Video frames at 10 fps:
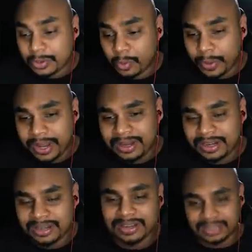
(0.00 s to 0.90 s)
you wear
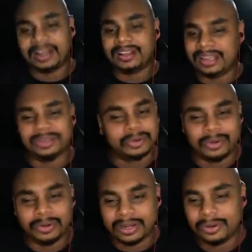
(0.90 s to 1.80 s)
it, yeah, there you
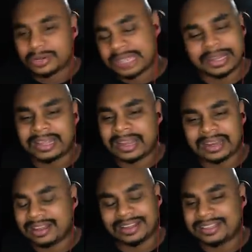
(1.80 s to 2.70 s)
go. It looks like
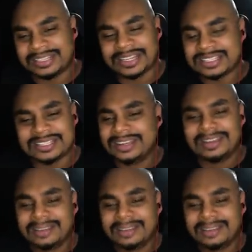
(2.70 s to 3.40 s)
that. It just...